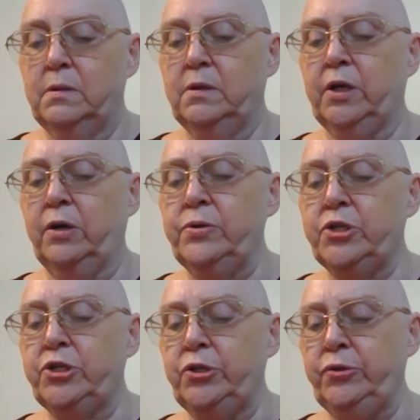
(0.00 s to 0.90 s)
go
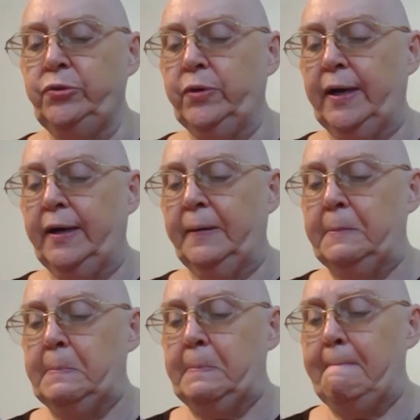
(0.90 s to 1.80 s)
to,
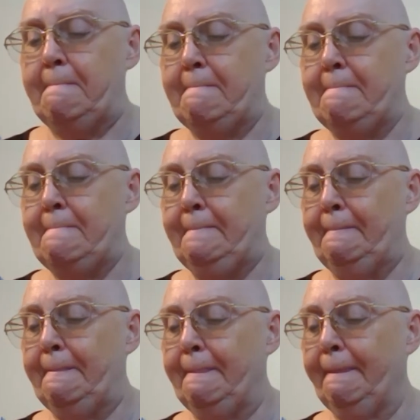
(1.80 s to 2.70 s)

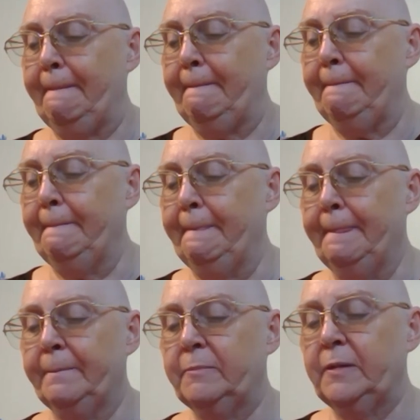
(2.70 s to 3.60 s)
um,
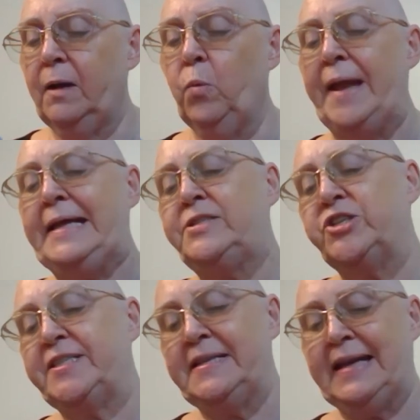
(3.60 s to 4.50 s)
one
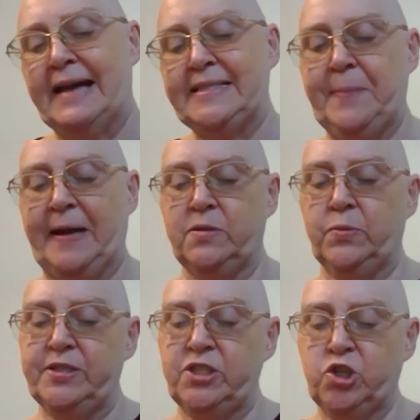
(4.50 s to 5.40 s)
interesting aspect
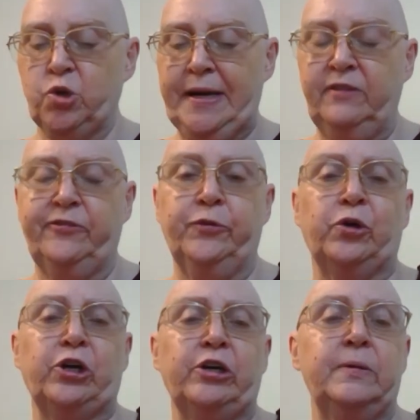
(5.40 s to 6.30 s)
was
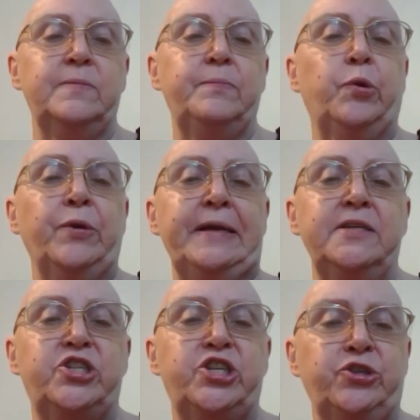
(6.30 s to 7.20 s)
twenty-four
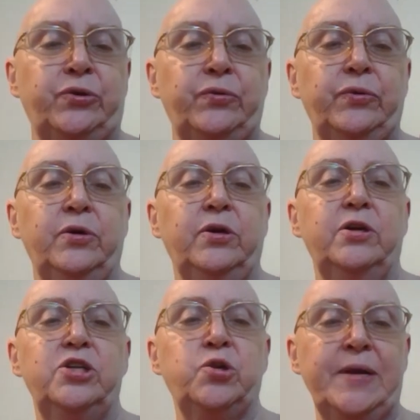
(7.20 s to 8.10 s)
point two,
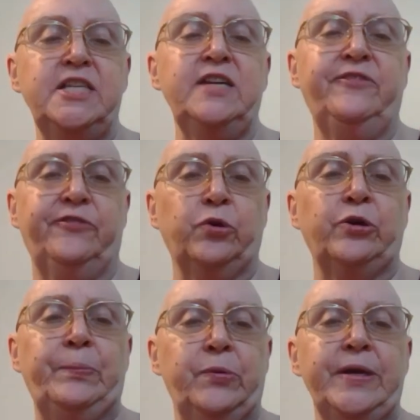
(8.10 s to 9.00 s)

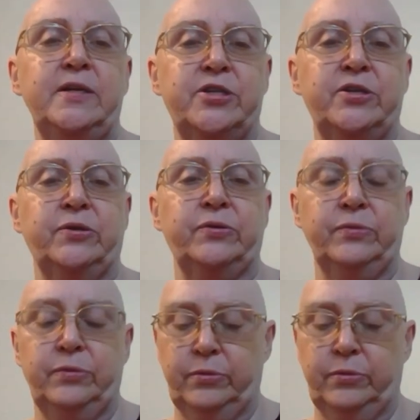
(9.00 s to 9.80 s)
twenty-four point two.